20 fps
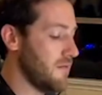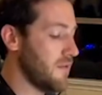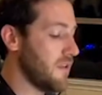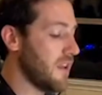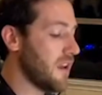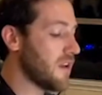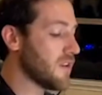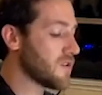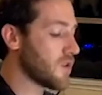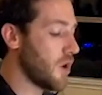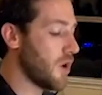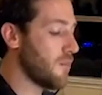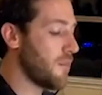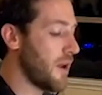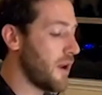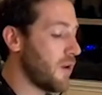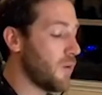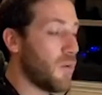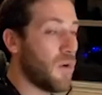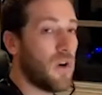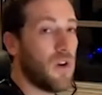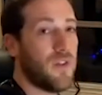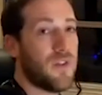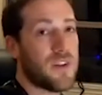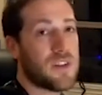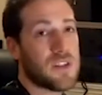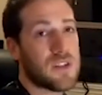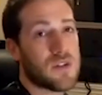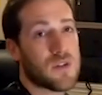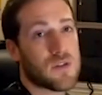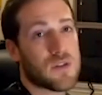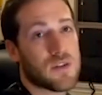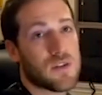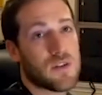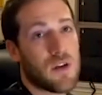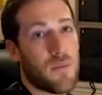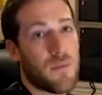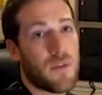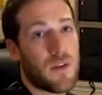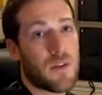the guitar pedal world. This is
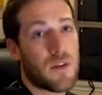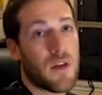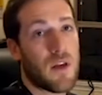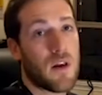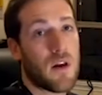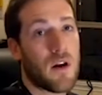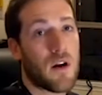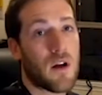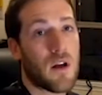something that